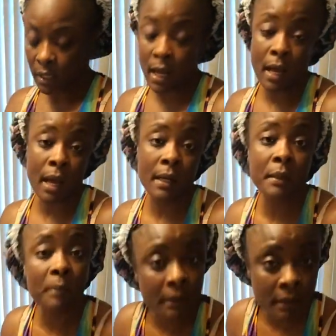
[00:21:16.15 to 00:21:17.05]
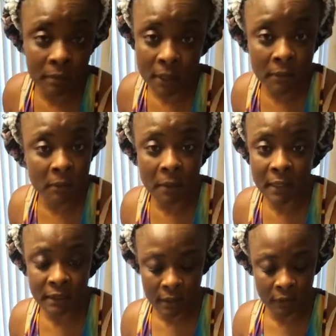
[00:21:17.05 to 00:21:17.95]
I, I didn't make this baby by
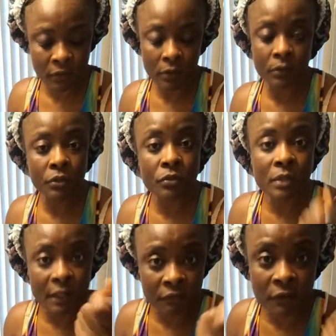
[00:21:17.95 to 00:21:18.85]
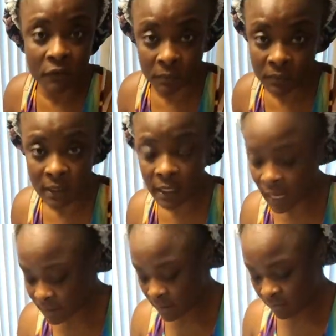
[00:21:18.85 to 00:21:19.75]
myself. So you take fifty percent,
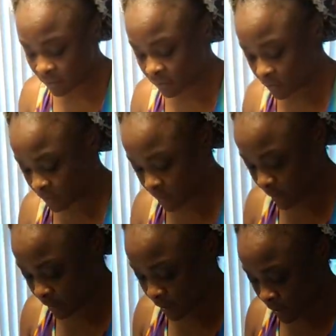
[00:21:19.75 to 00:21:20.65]
I take fifty percent.